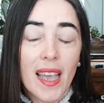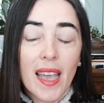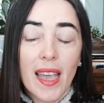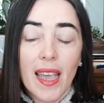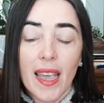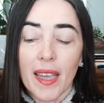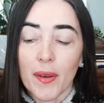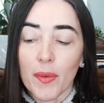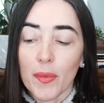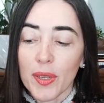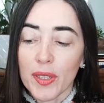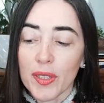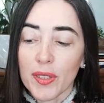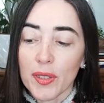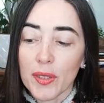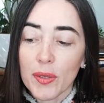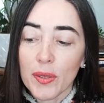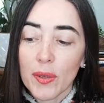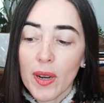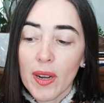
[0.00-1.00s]
And when
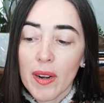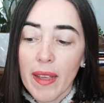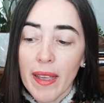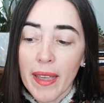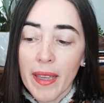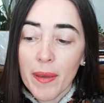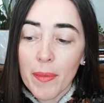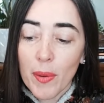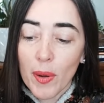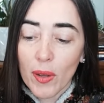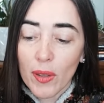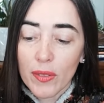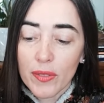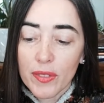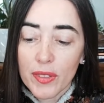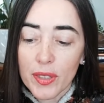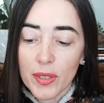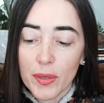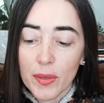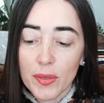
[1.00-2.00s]
you are able
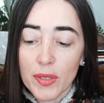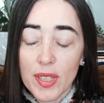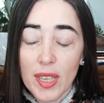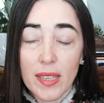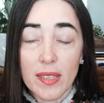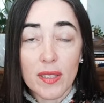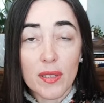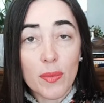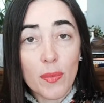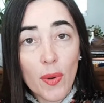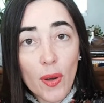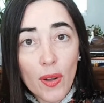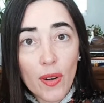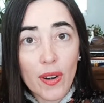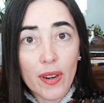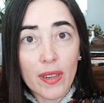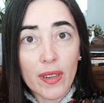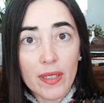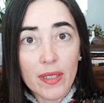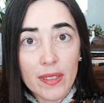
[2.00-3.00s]
to sense
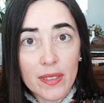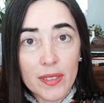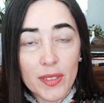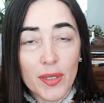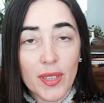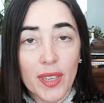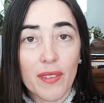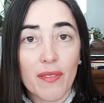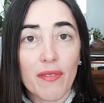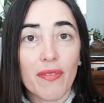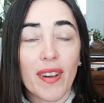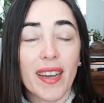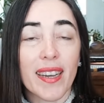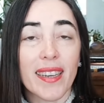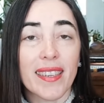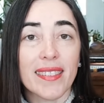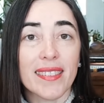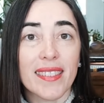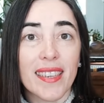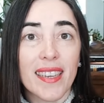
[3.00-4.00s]
more, you can
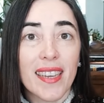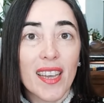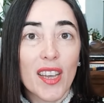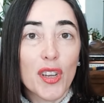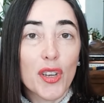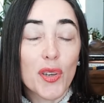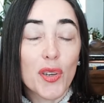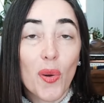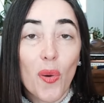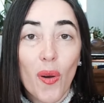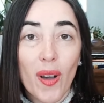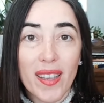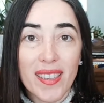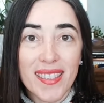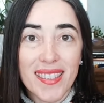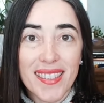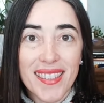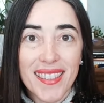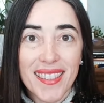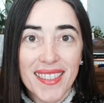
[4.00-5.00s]
find
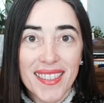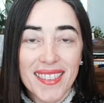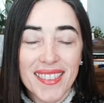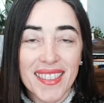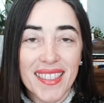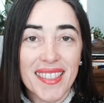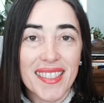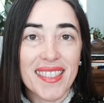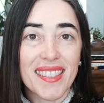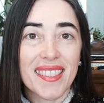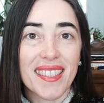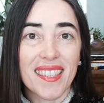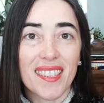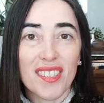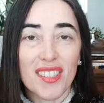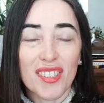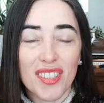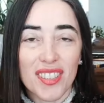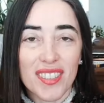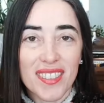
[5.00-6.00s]
nuance,
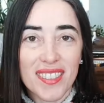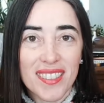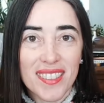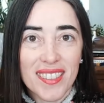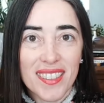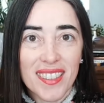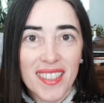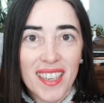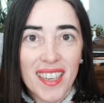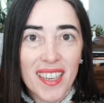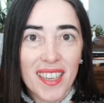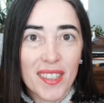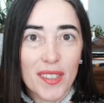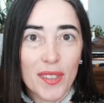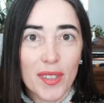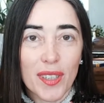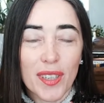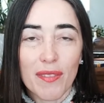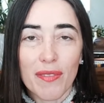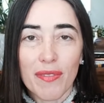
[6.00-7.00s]
distinction.
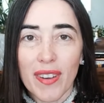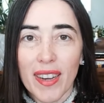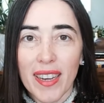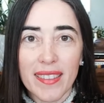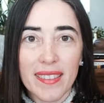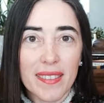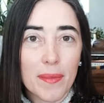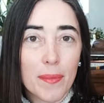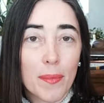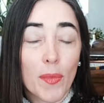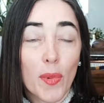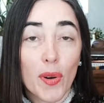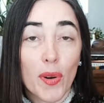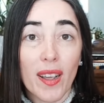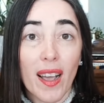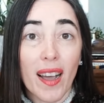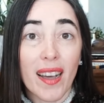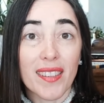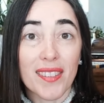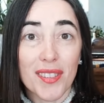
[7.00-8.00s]
You can find more
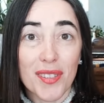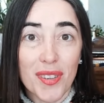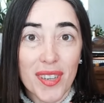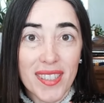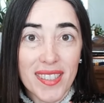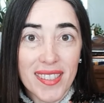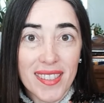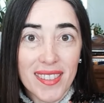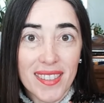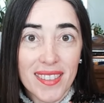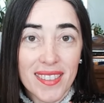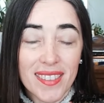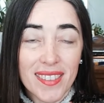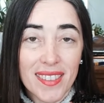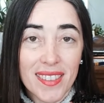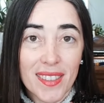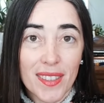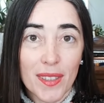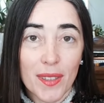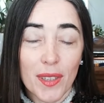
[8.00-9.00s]
contrast.
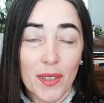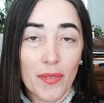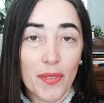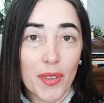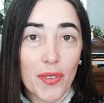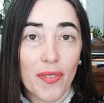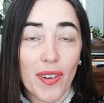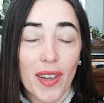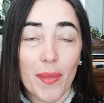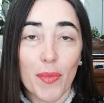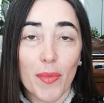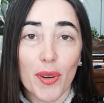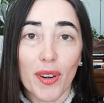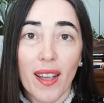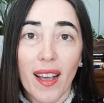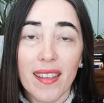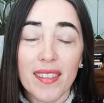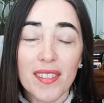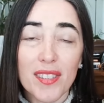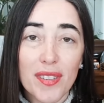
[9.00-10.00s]
If you find more
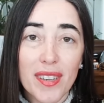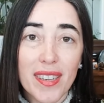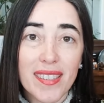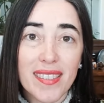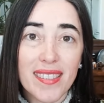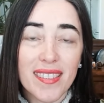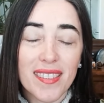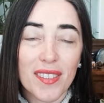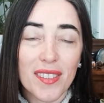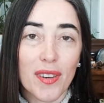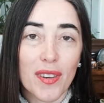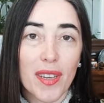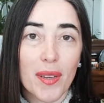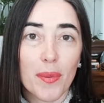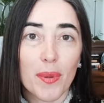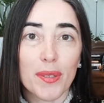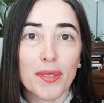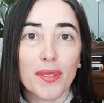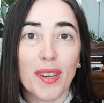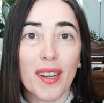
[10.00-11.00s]
contrast, you're
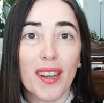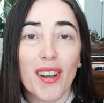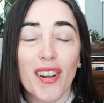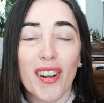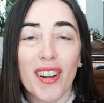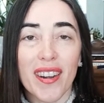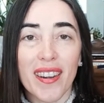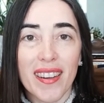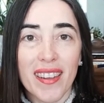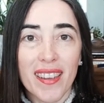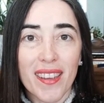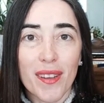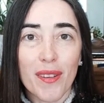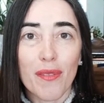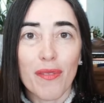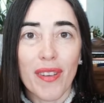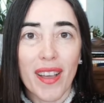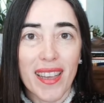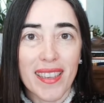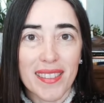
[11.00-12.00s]
able to learn
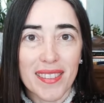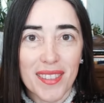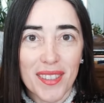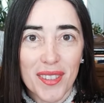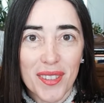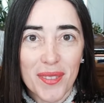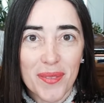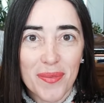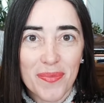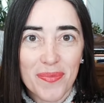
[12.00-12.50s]
faster.